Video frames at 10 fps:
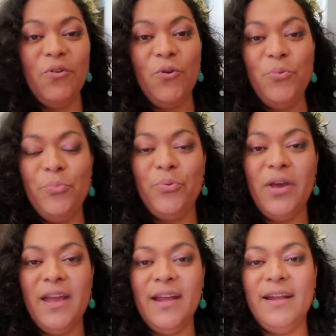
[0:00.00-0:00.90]
group,
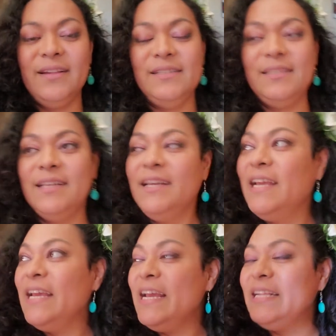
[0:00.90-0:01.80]
and
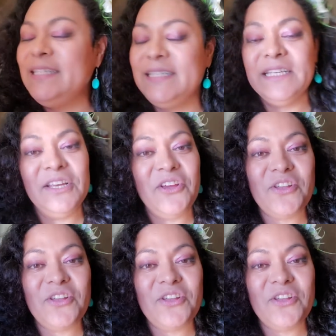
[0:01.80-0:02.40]
it's